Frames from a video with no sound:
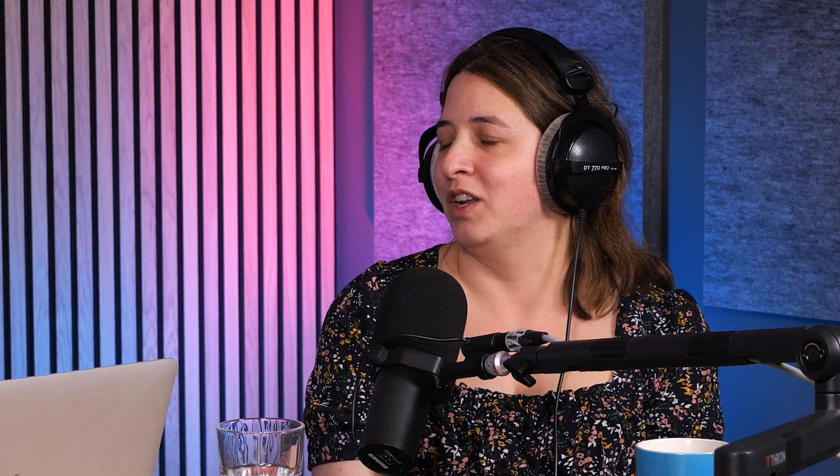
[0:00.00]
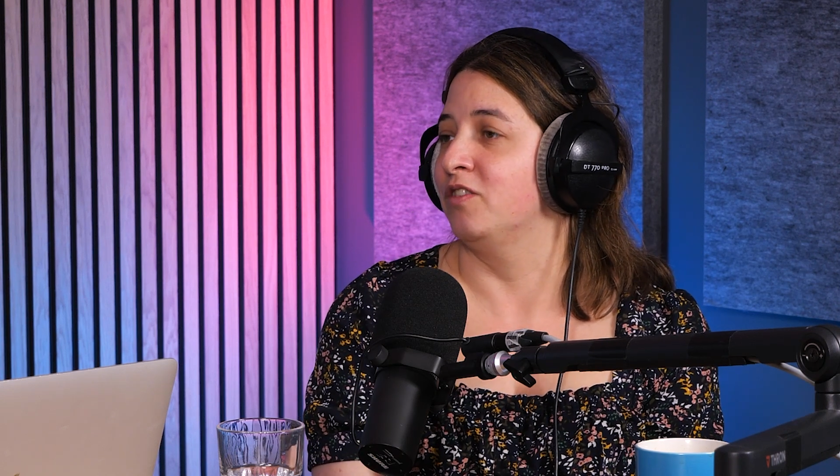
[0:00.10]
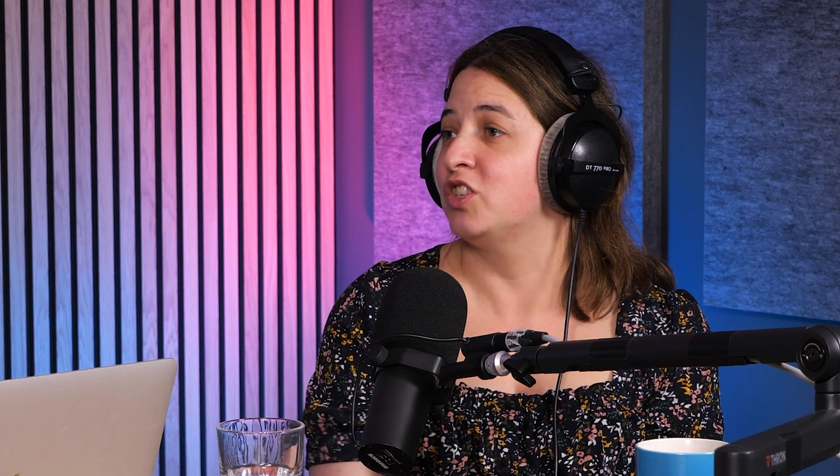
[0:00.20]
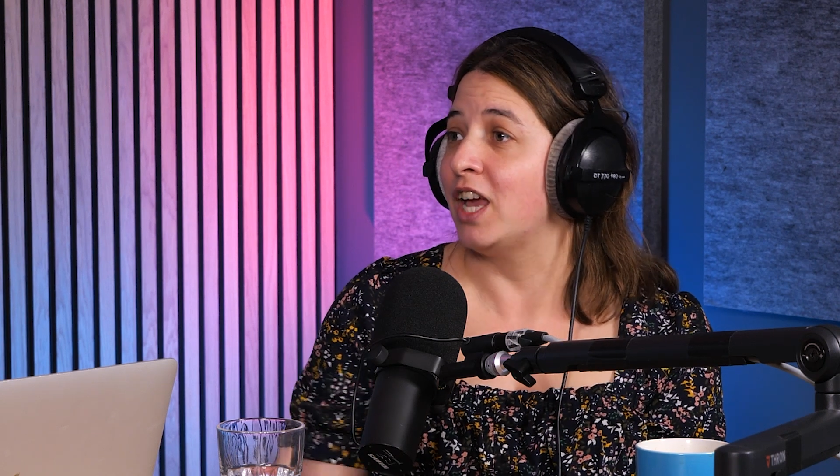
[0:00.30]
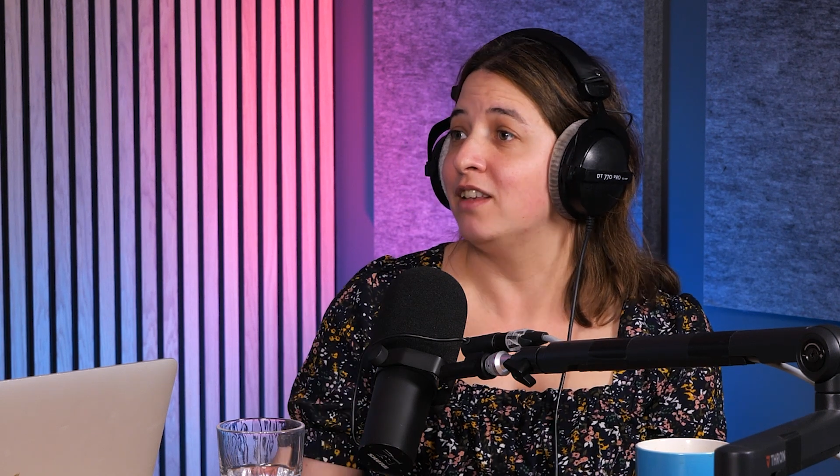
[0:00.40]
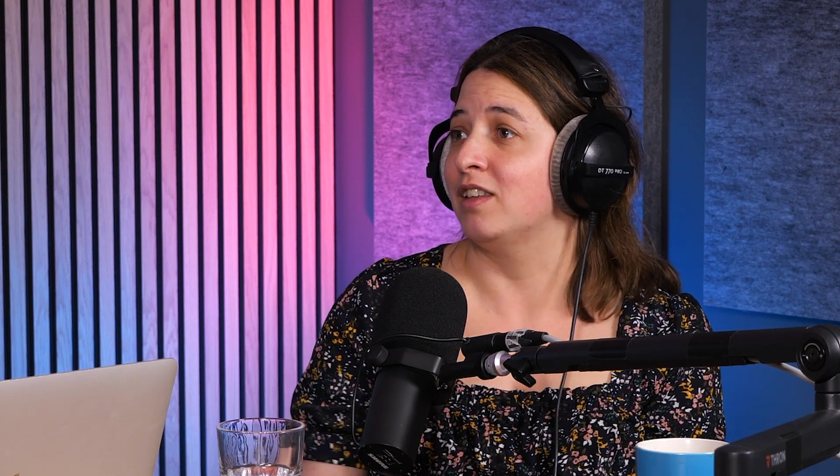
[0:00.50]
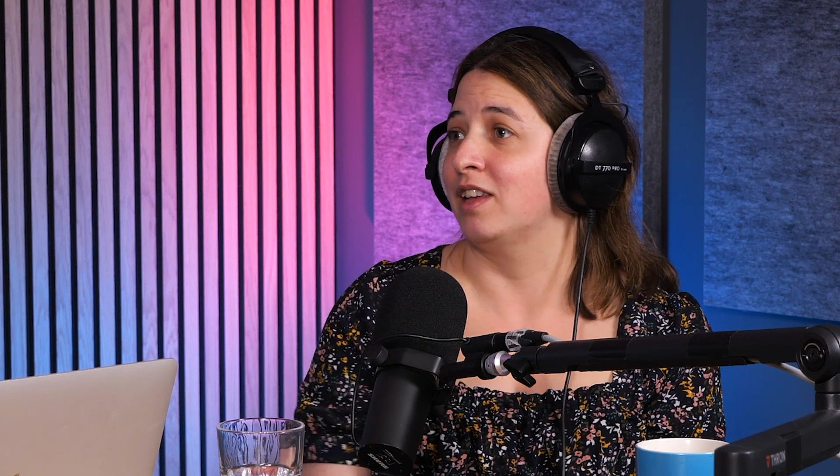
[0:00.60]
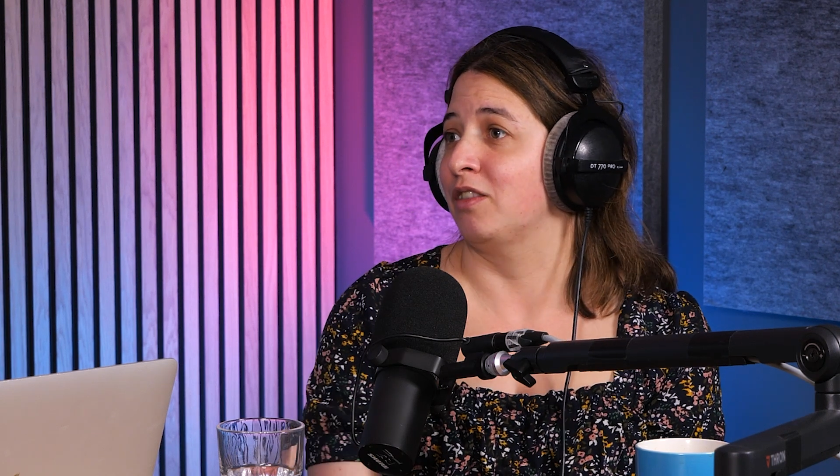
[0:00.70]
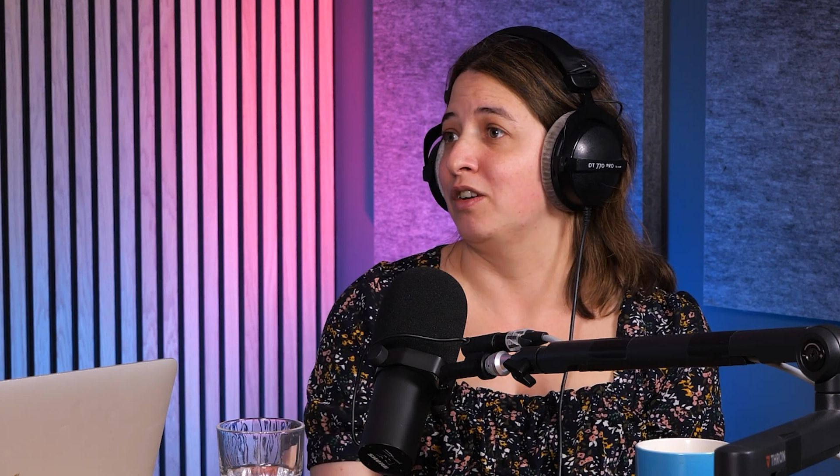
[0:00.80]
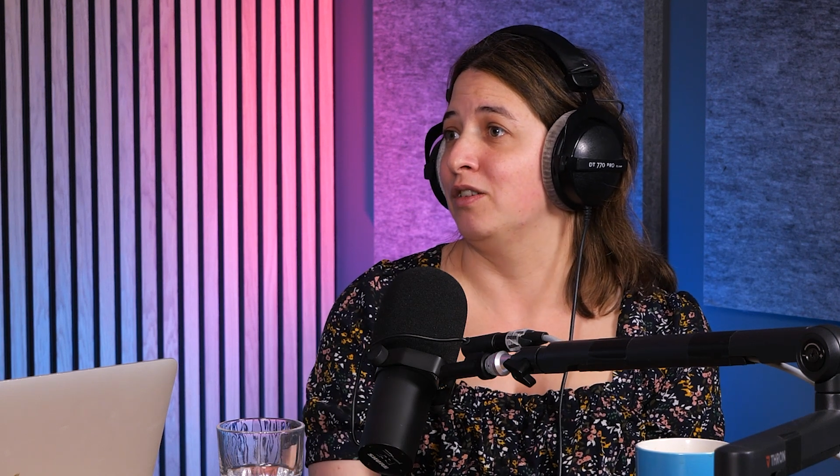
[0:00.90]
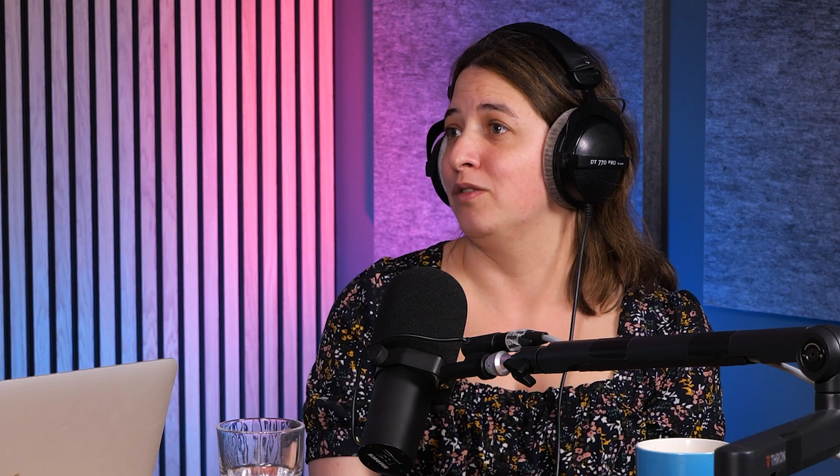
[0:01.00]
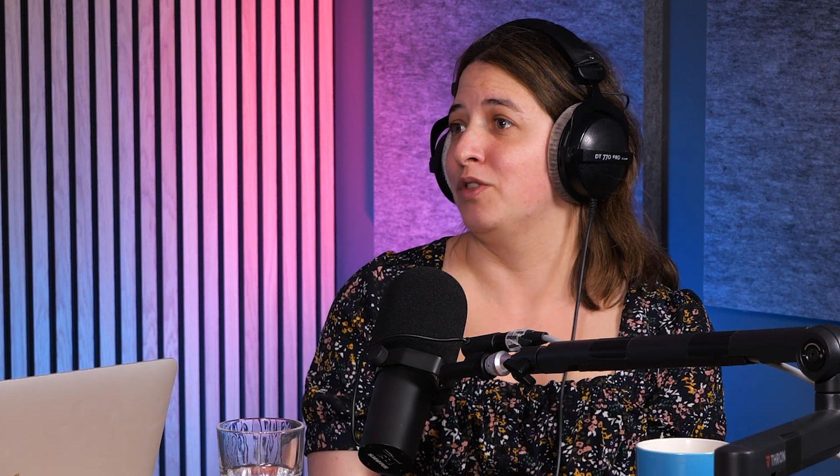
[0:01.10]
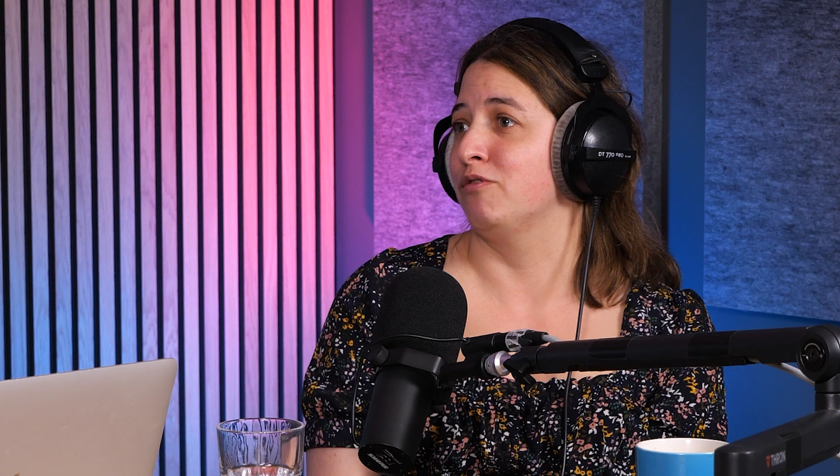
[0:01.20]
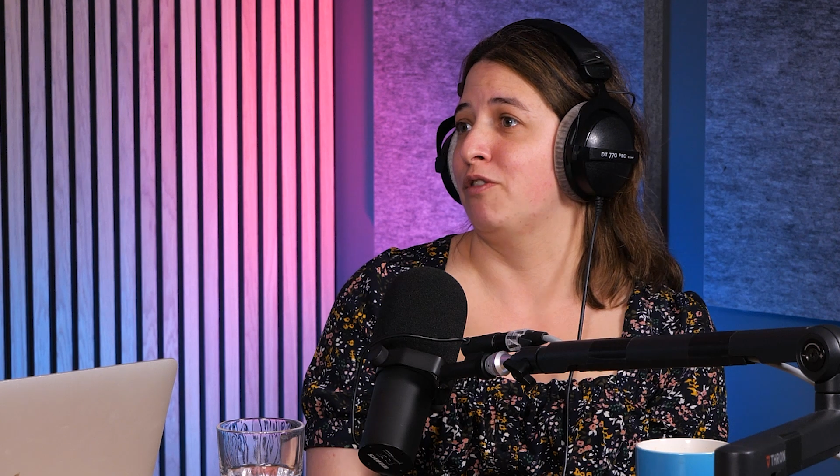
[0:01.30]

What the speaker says: kind of chasing the